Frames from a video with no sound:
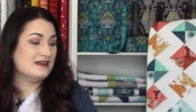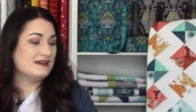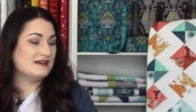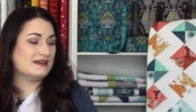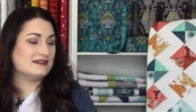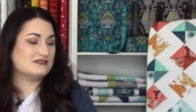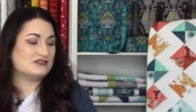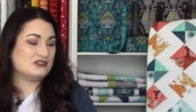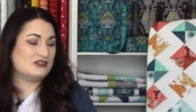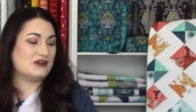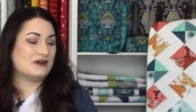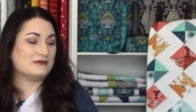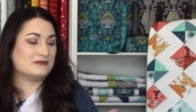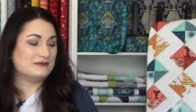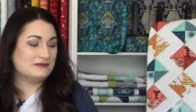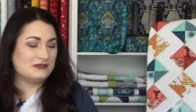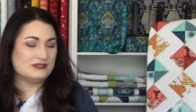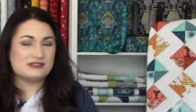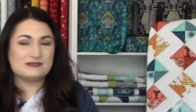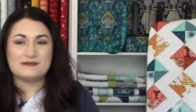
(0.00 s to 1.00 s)
As you know,
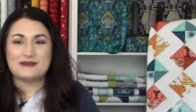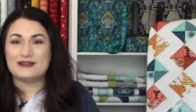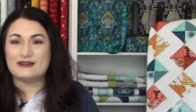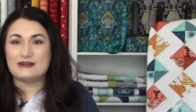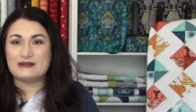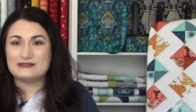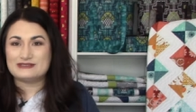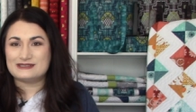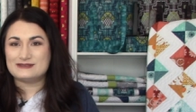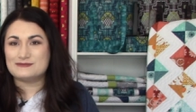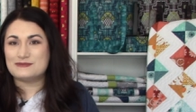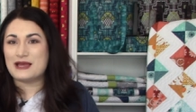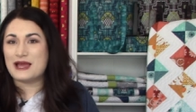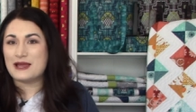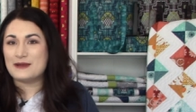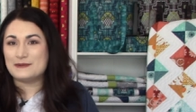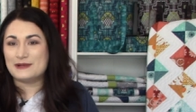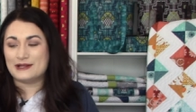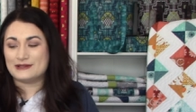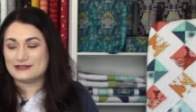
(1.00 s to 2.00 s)
we spent some
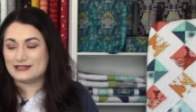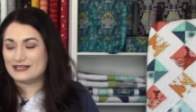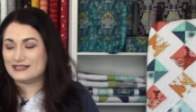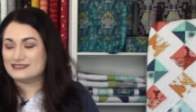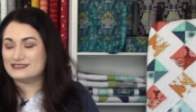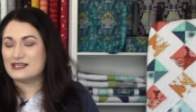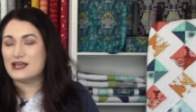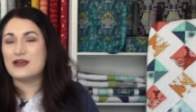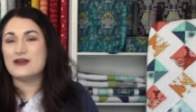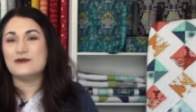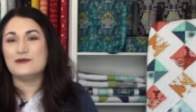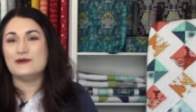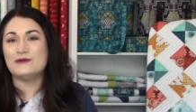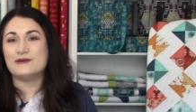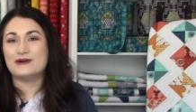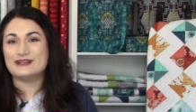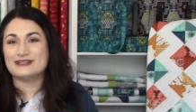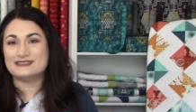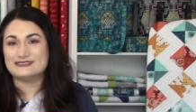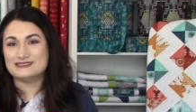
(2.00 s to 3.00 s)
time on this. We
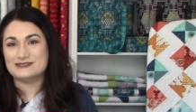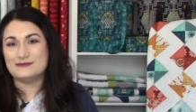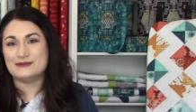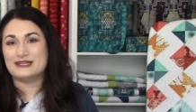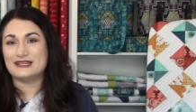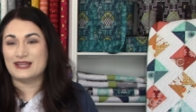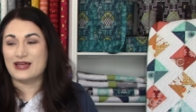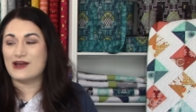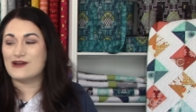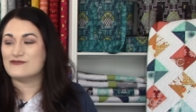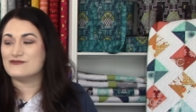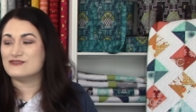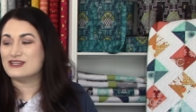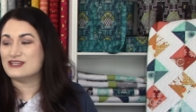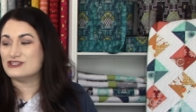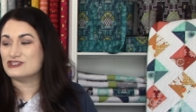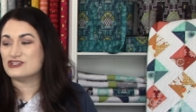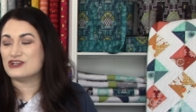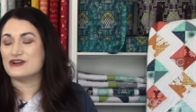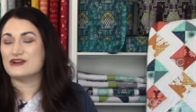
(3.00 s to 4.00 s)
want it to be loved
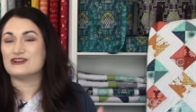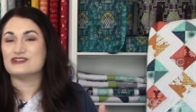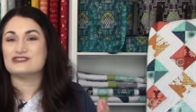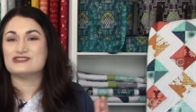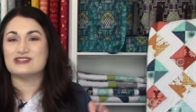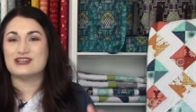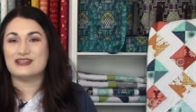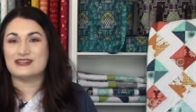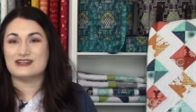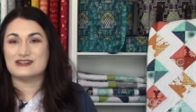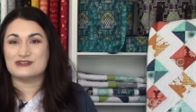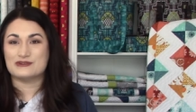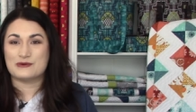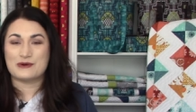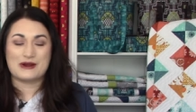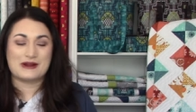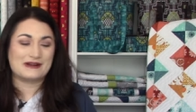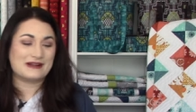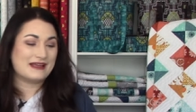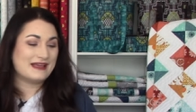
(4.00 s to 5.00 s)
and cherished and
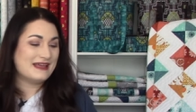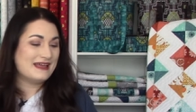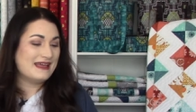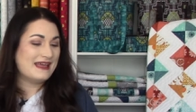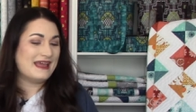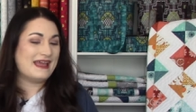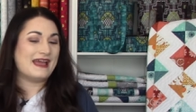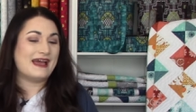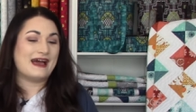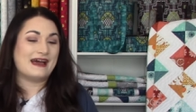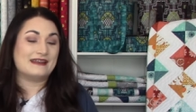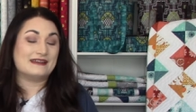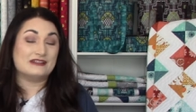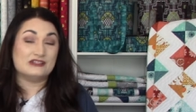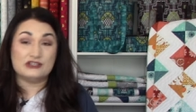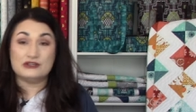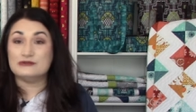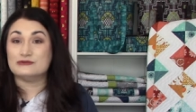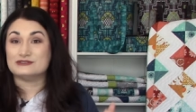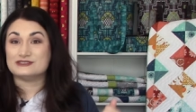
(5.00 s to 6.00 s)
adored and
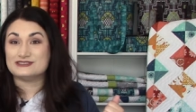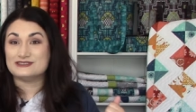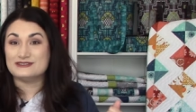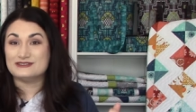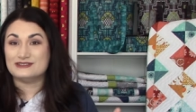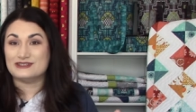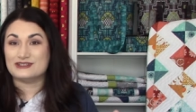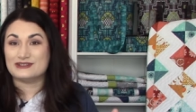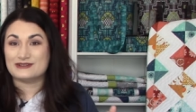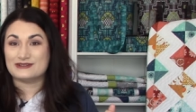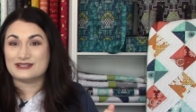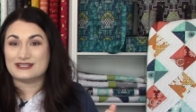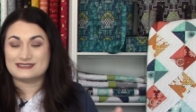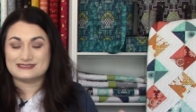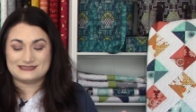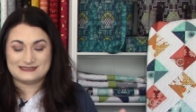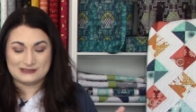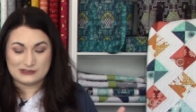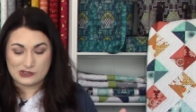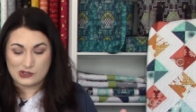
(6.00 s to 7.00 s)
used. You know,
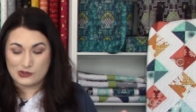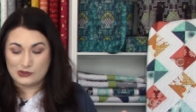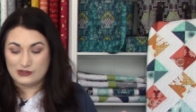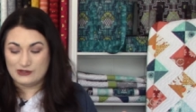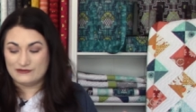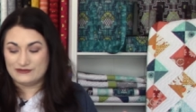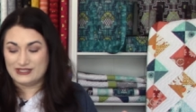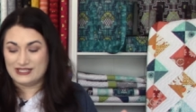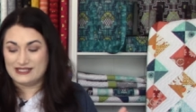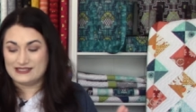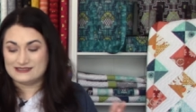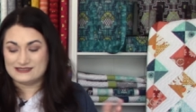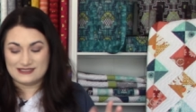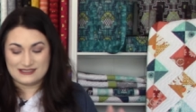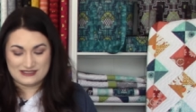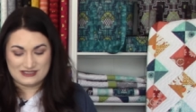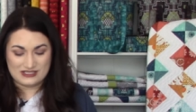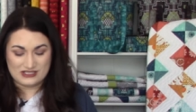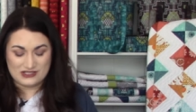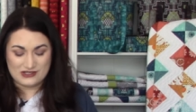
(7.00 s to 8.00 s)
that's the goal of these
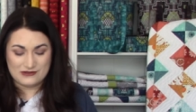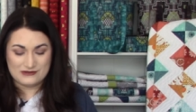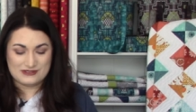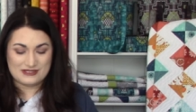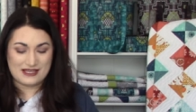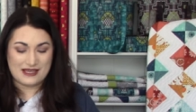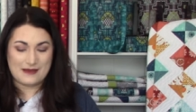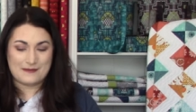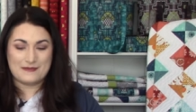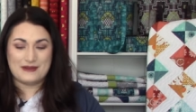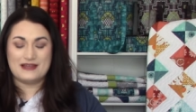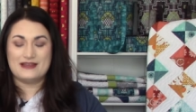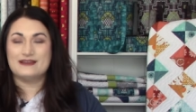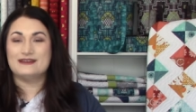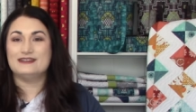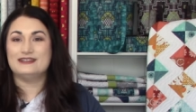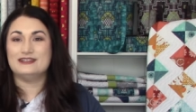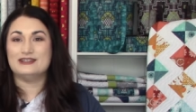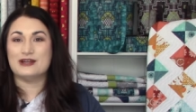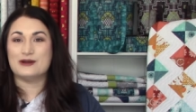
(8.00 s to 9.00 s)
is to use them,
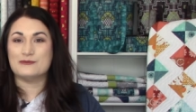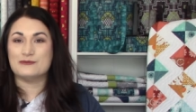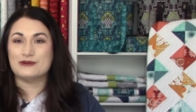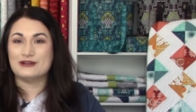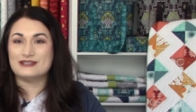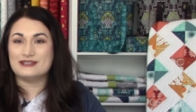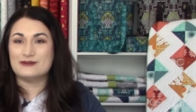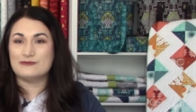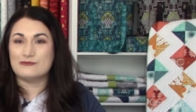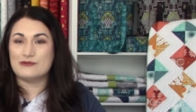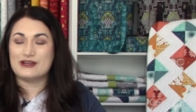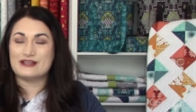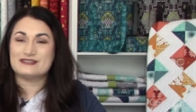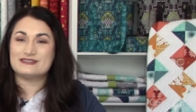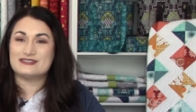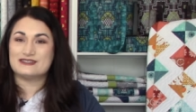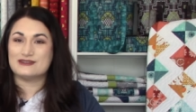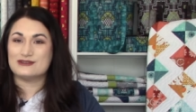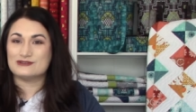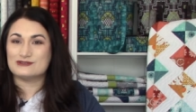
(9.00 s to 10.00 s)
you know, bring them with
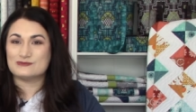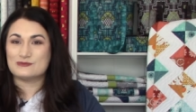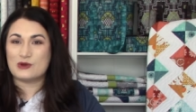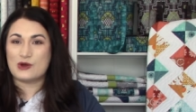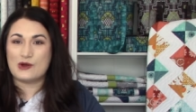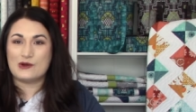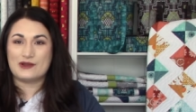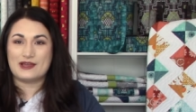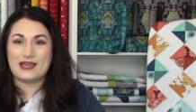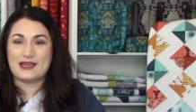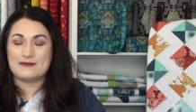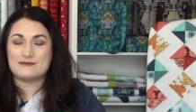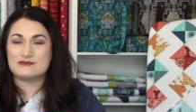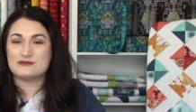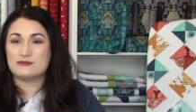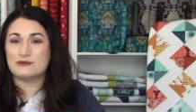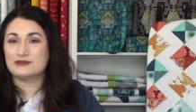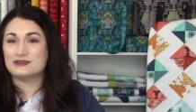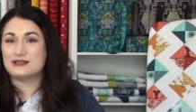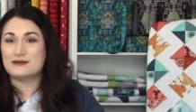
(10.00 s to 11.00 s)
to those ball games,
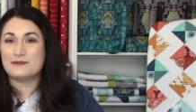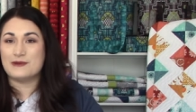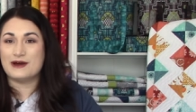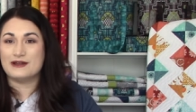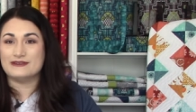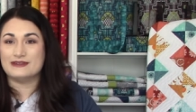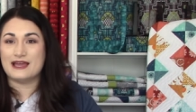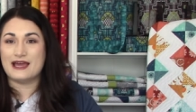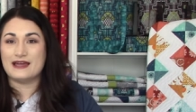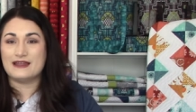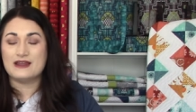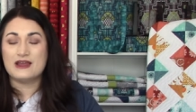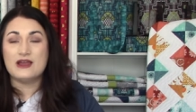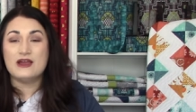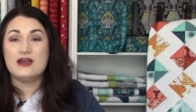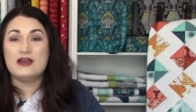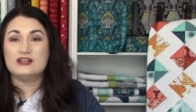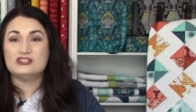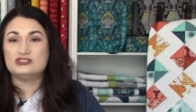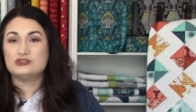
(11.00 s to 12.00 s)
put them on that
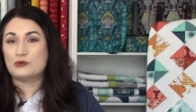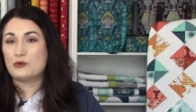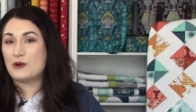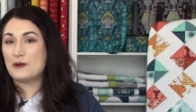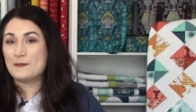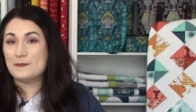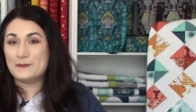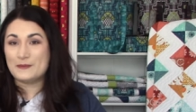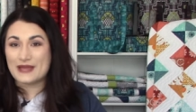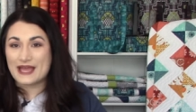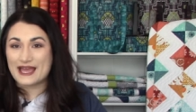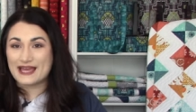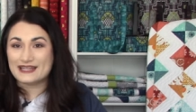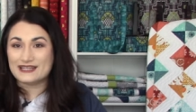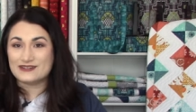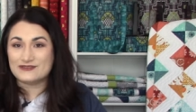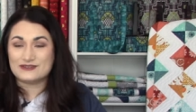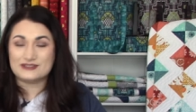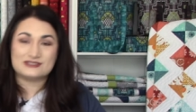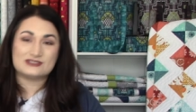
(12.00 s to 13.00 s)
dorm bed
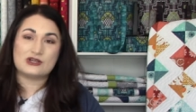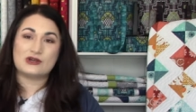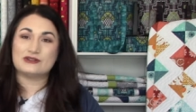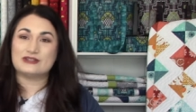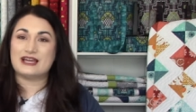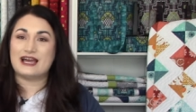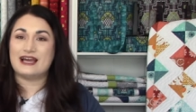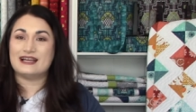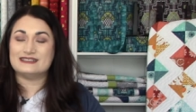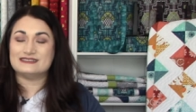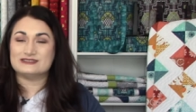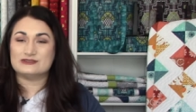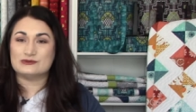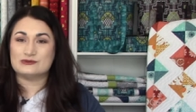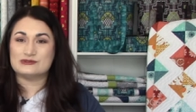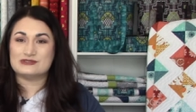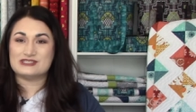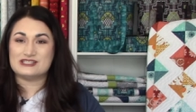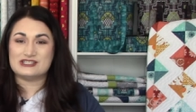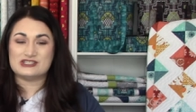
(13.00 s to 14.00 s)
if it's all the high
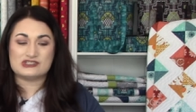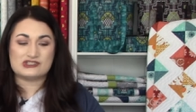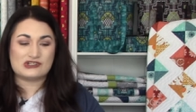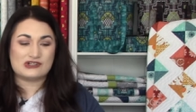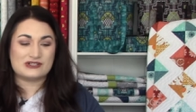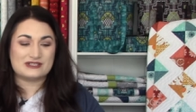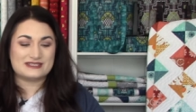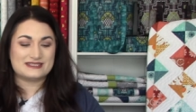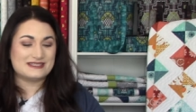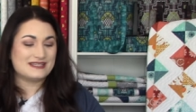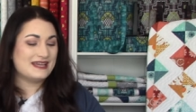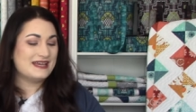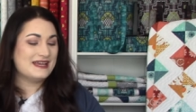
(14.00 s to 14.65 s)
school t-shirts.